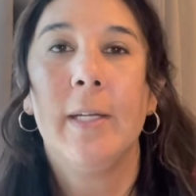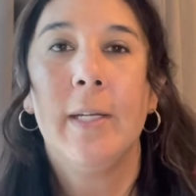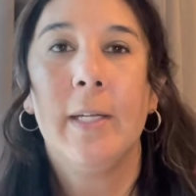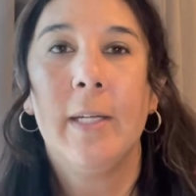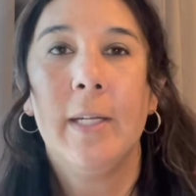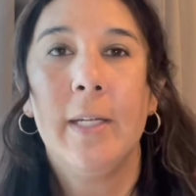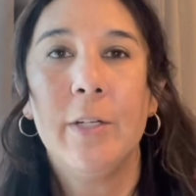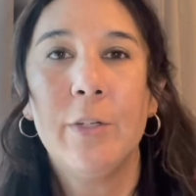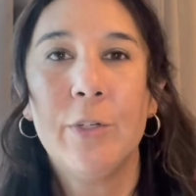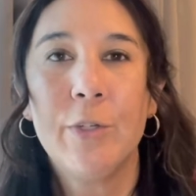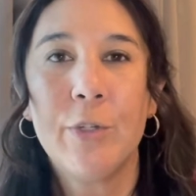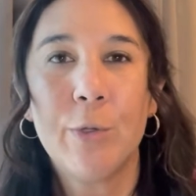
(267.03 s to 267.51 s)

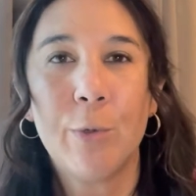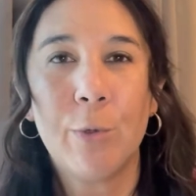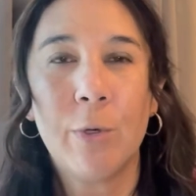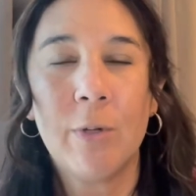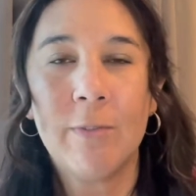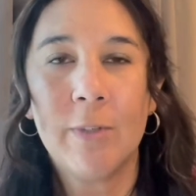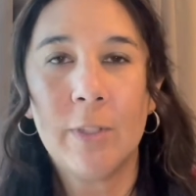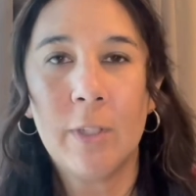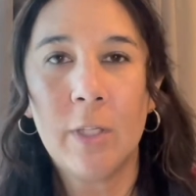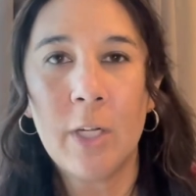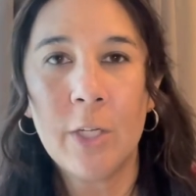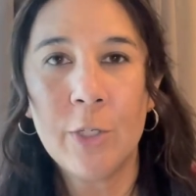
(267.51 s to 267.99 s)
Here's sort
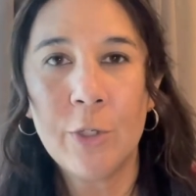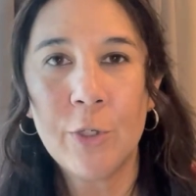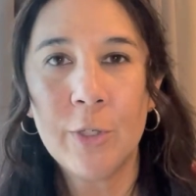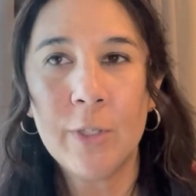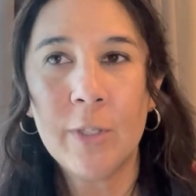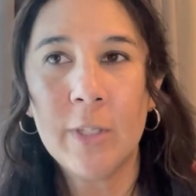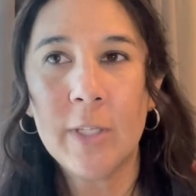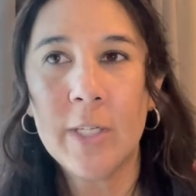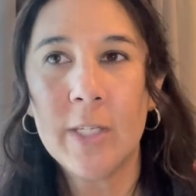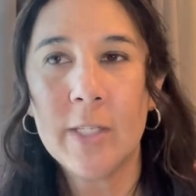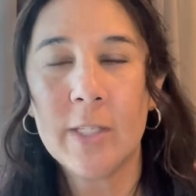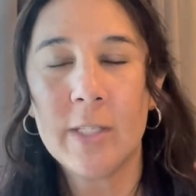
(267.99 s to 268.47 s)
of a laundry
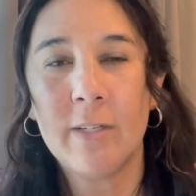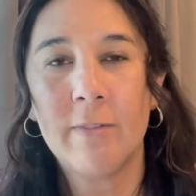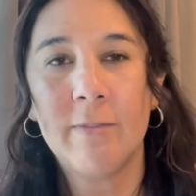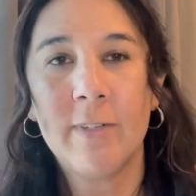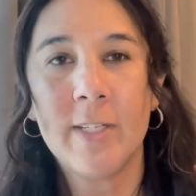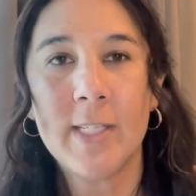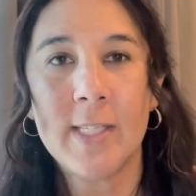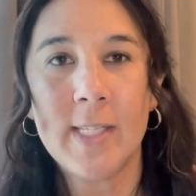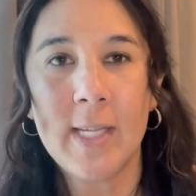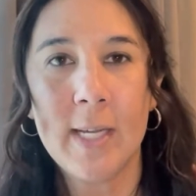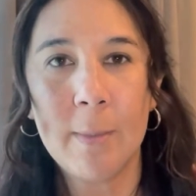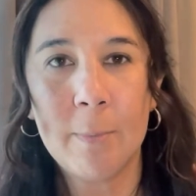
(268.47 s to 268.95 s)
list of
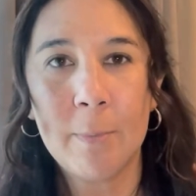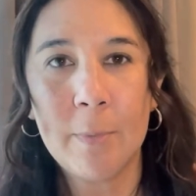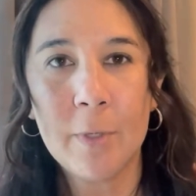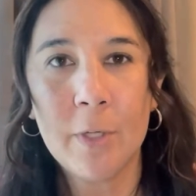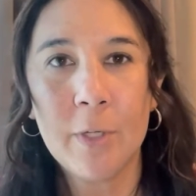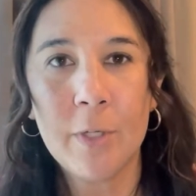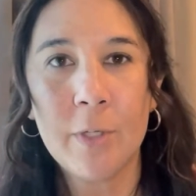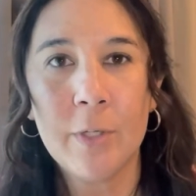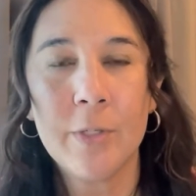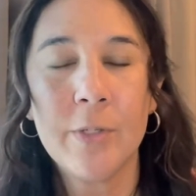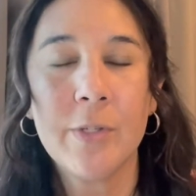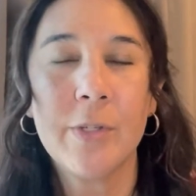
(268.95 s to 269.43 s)

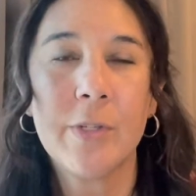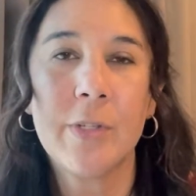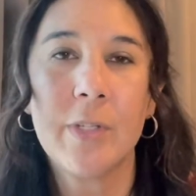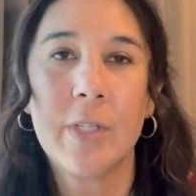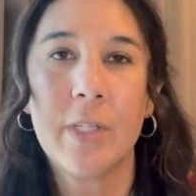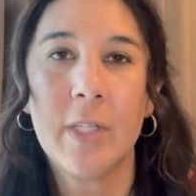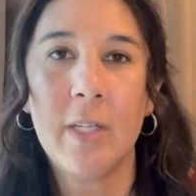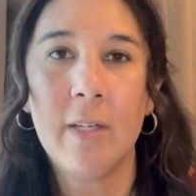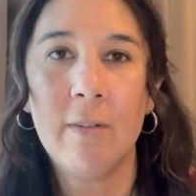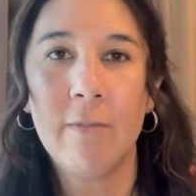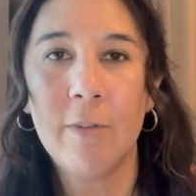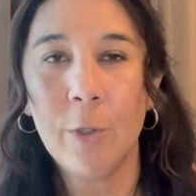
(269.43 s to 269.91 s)
examples
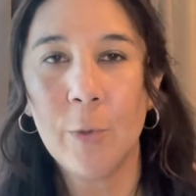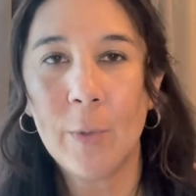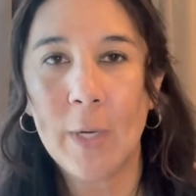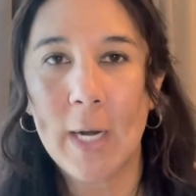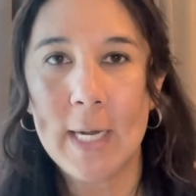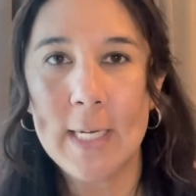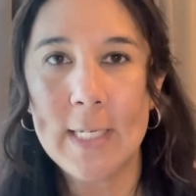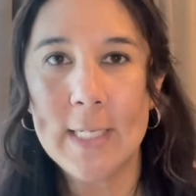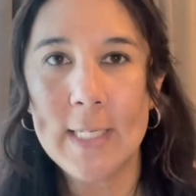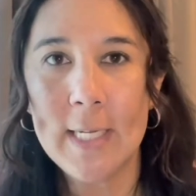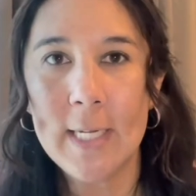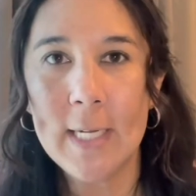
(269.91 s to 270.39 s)
to give you an
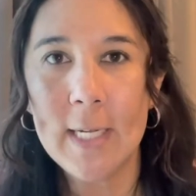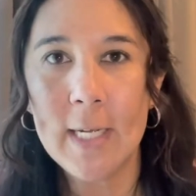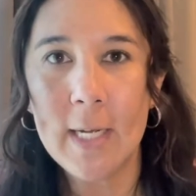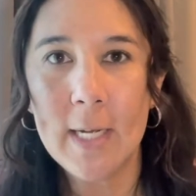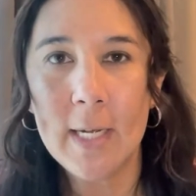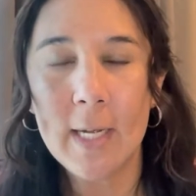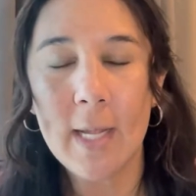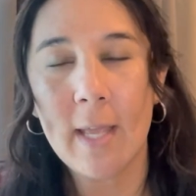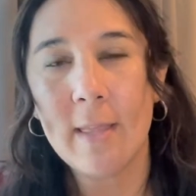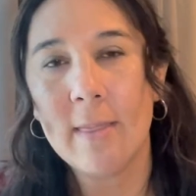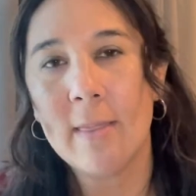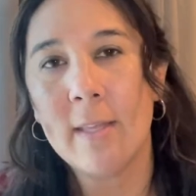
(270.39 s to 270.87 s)

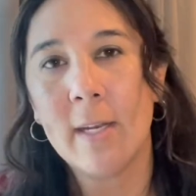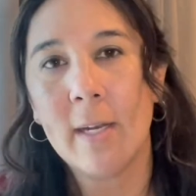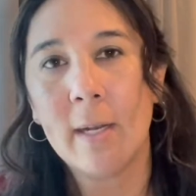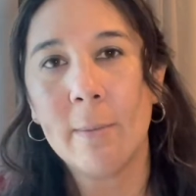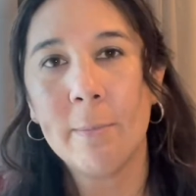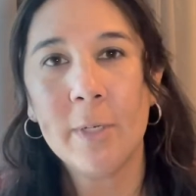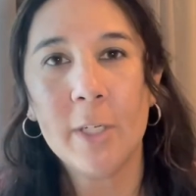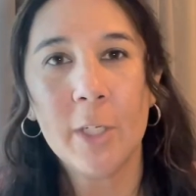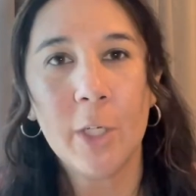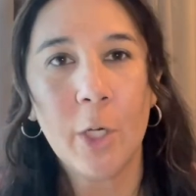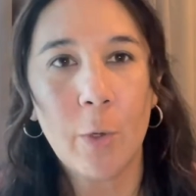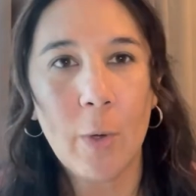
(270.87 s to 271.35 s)
idea, and then I'm
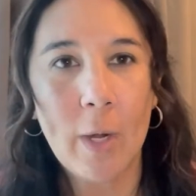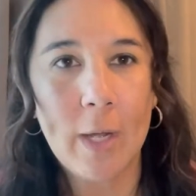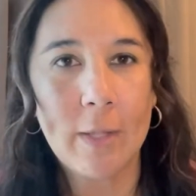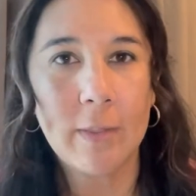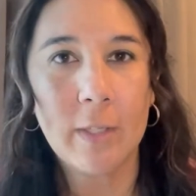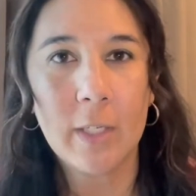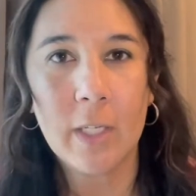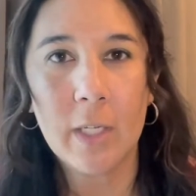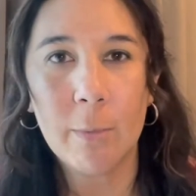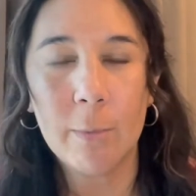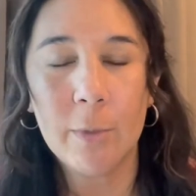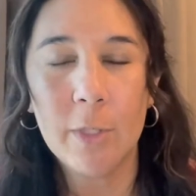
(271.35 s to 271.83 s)
going to go out
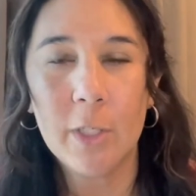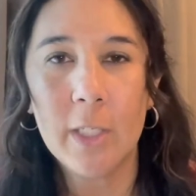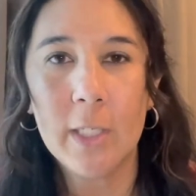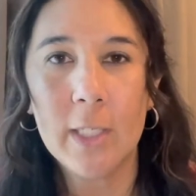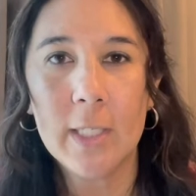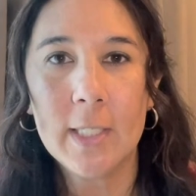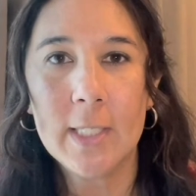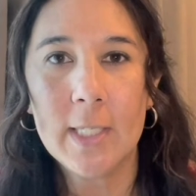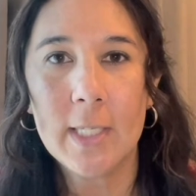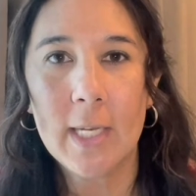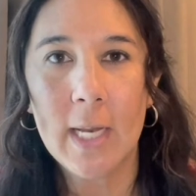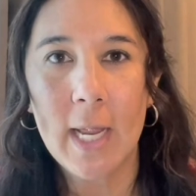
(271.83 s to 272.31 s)
in the
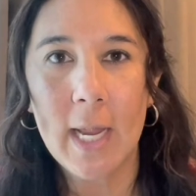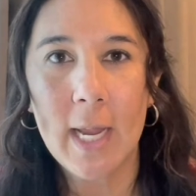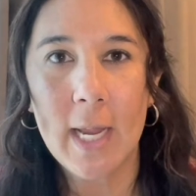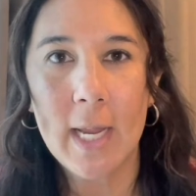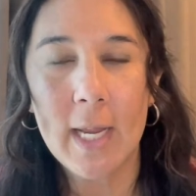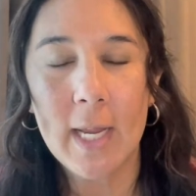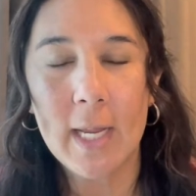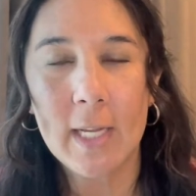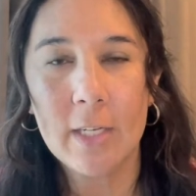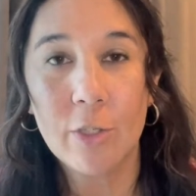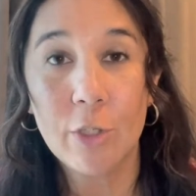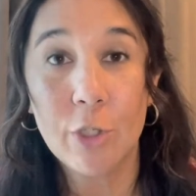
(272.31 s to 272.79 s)
community
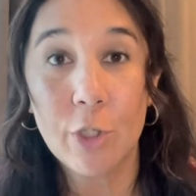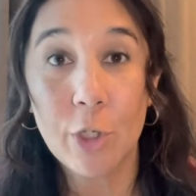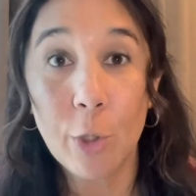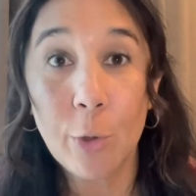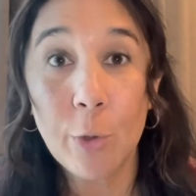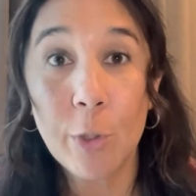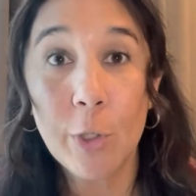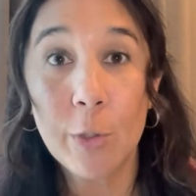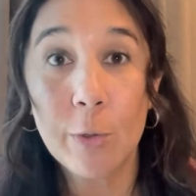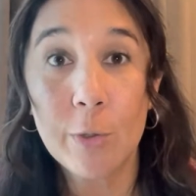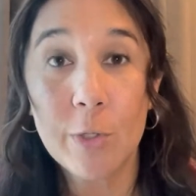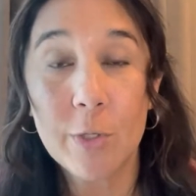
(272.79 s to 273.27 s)
today and show
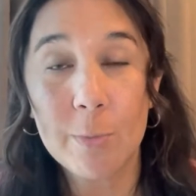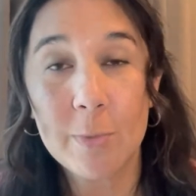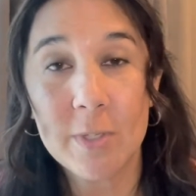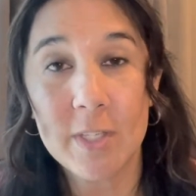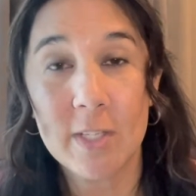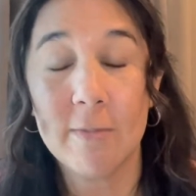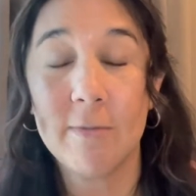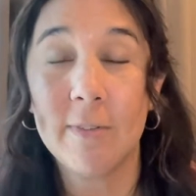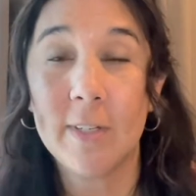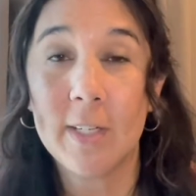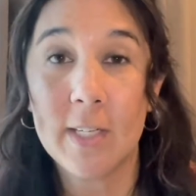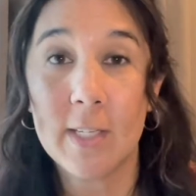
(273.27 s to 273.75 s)
you
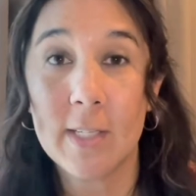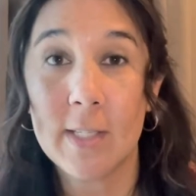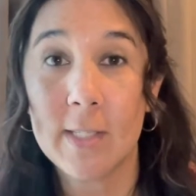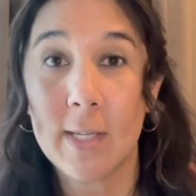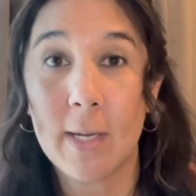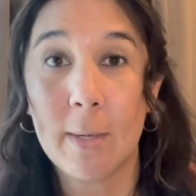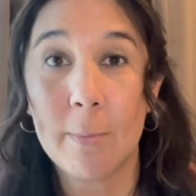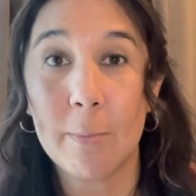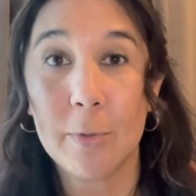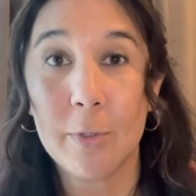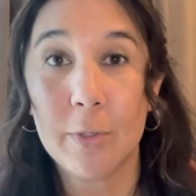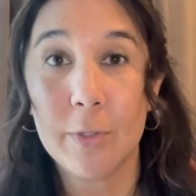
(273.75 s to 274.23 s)
specific
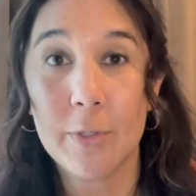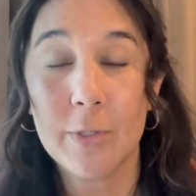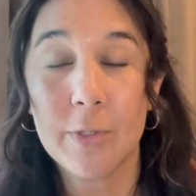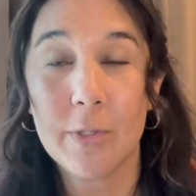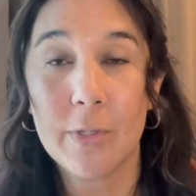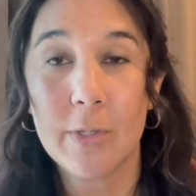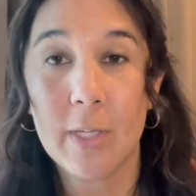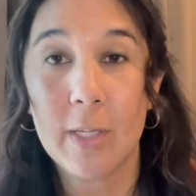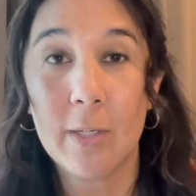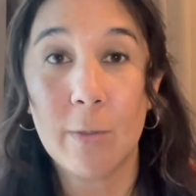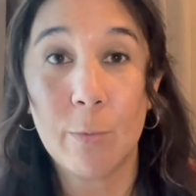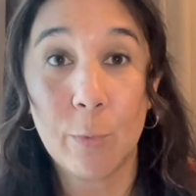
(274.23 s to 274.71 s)

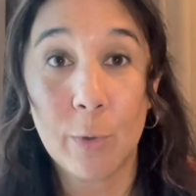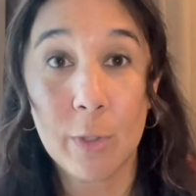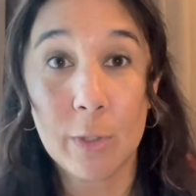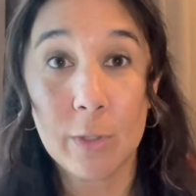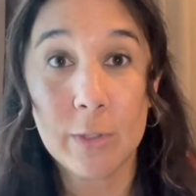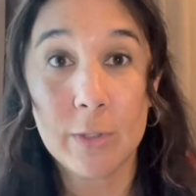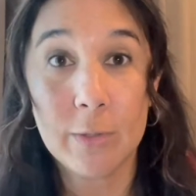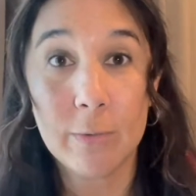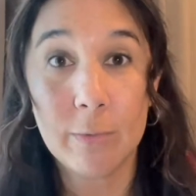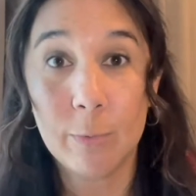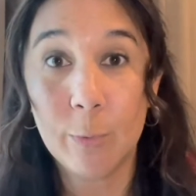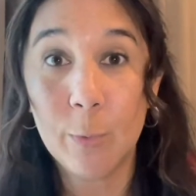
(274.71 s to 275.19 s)
examples in
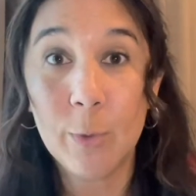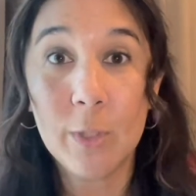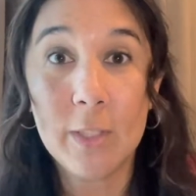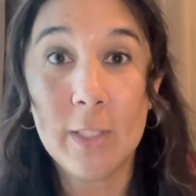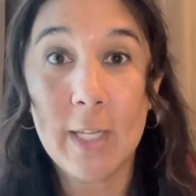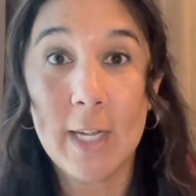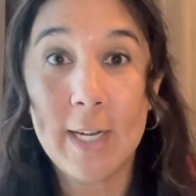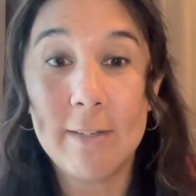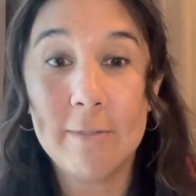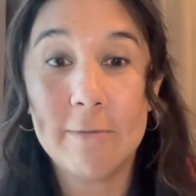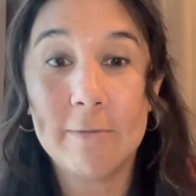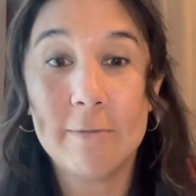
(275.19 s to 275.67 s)
real
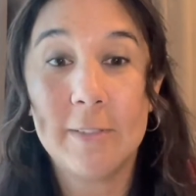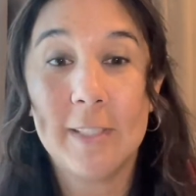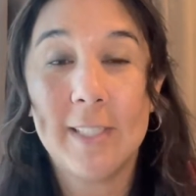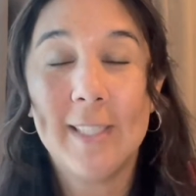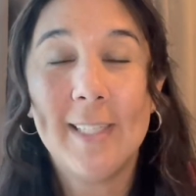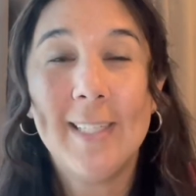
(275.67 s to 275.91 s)
life.